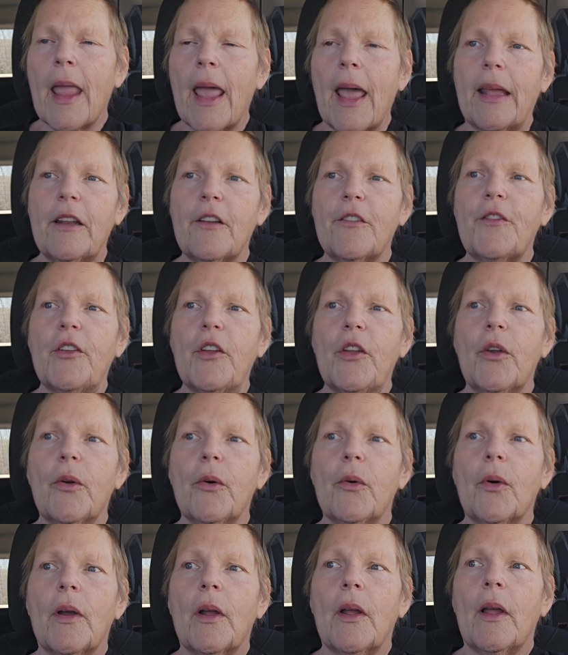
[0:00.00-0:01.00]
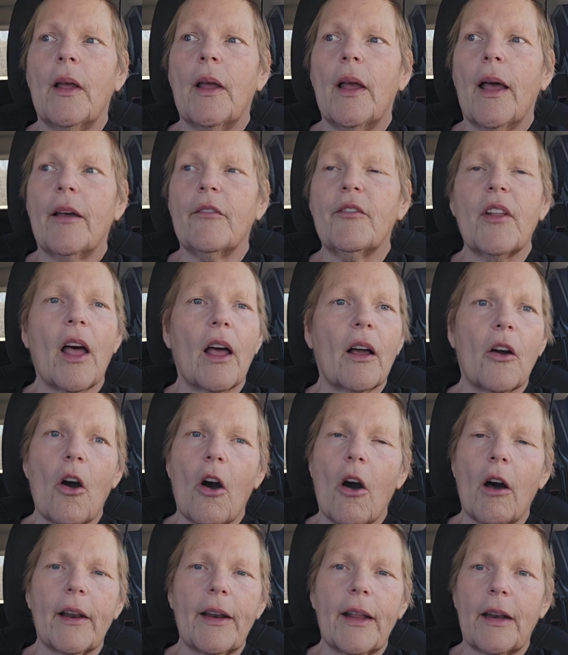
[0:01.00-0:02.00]
And if you have not
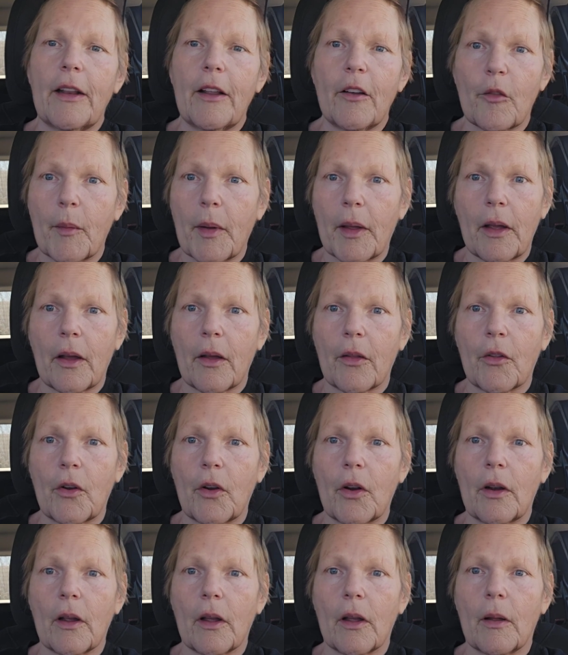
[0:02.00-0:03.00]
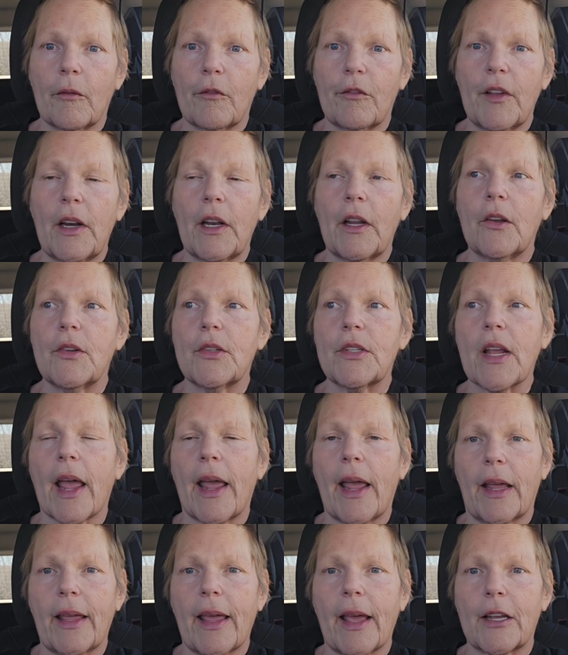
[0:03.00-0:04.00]
caught any of my other videos, I
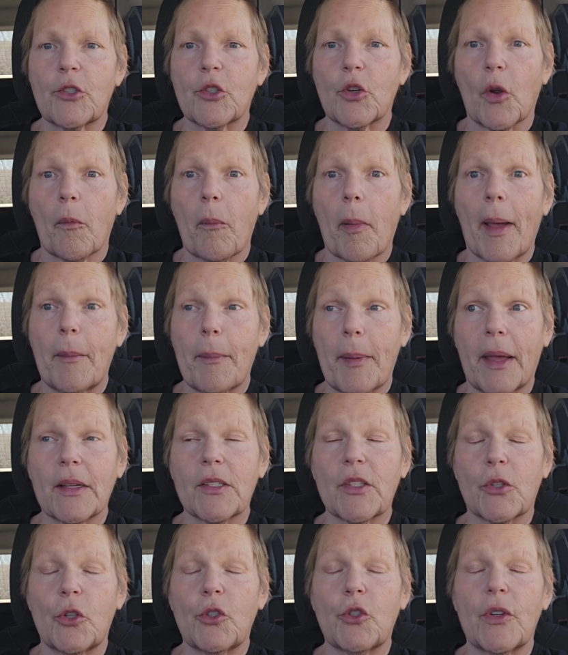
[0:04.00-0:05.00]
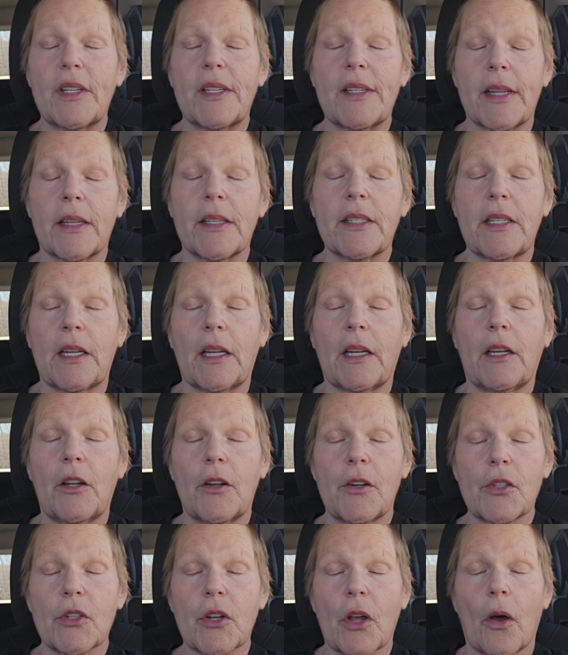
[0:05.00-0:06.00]
had gastric bypass surgery 16
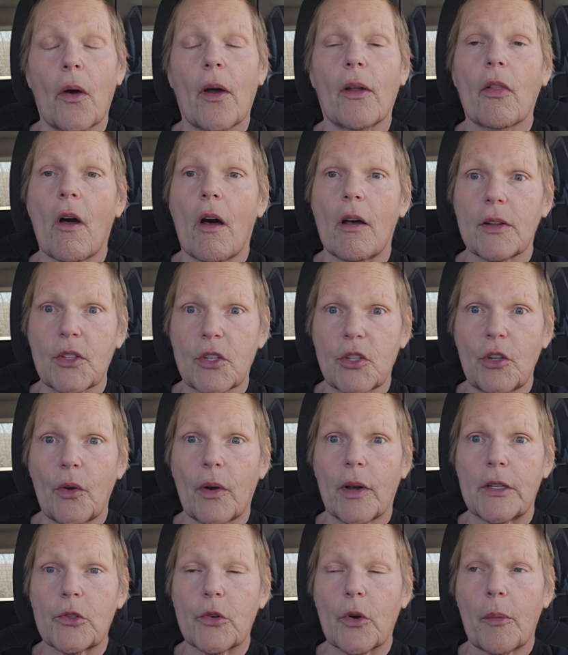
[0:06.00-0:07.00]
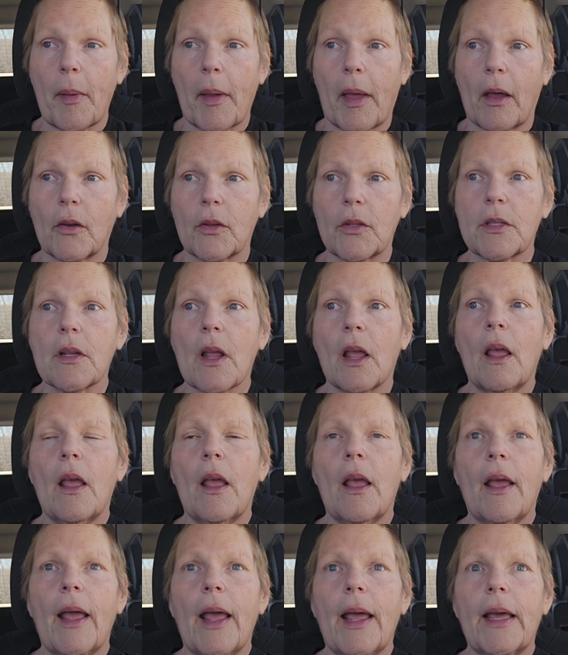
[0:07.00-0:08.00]
years ago. I lost 200 pounds,
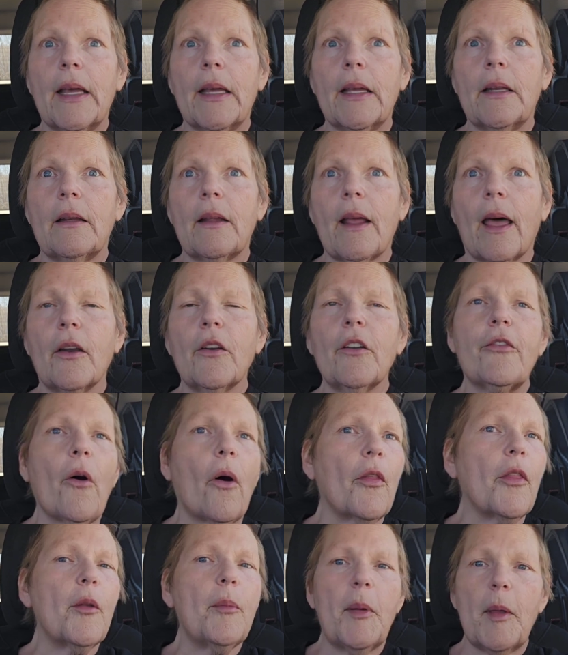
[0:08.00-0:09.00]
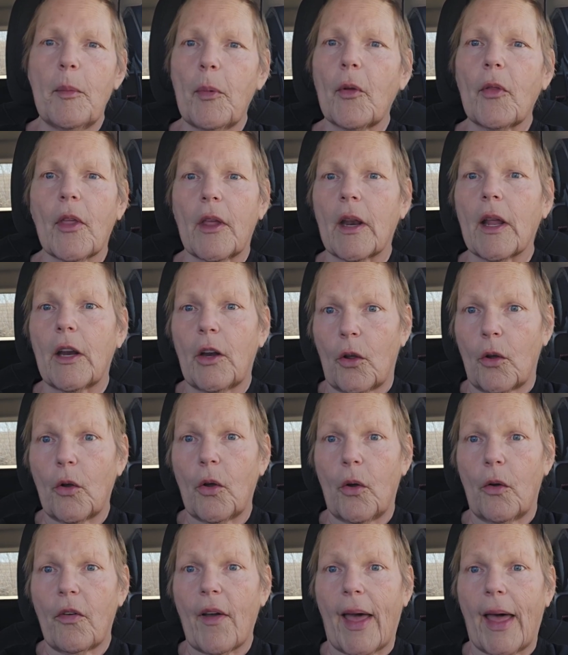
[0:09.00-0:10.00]
and out of all the people that I know
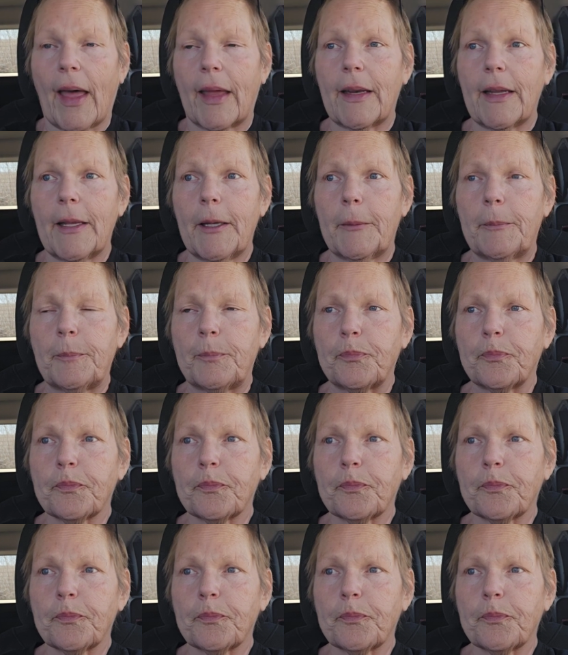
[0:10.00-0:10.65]
who've had it,